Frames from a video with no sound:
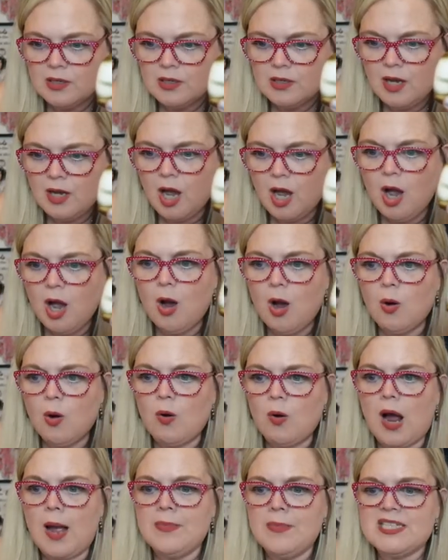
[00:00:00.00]
Oh,
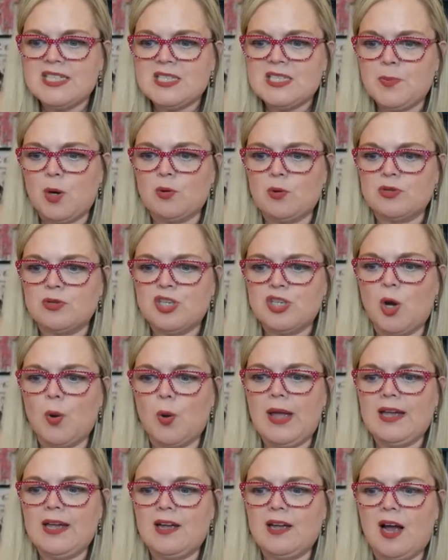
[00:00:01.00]
I misspoke.
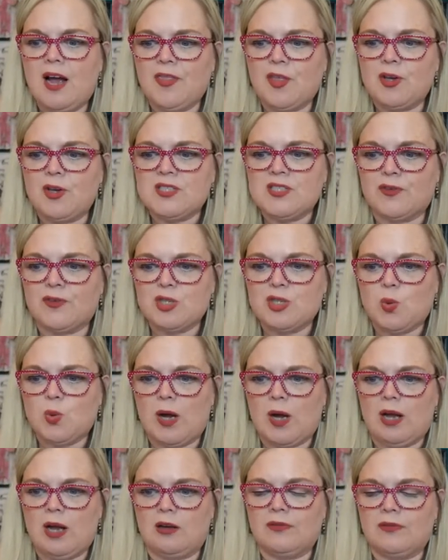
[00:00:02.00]
Joanne got those for
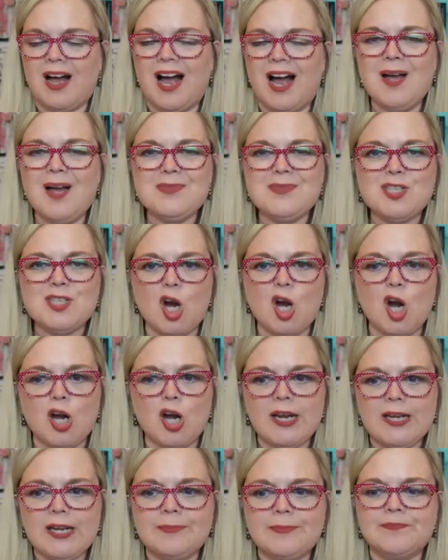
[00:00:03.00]
12. I'm
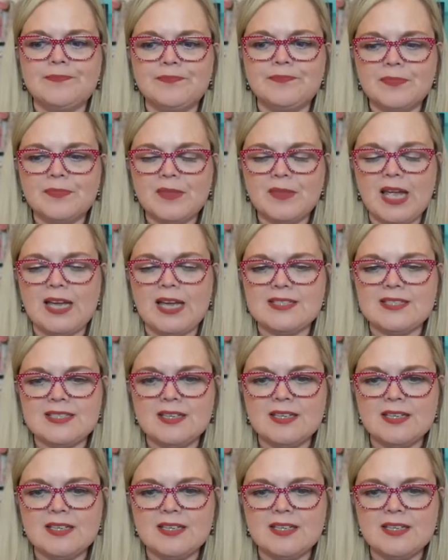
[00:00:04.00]
sorry. Yes.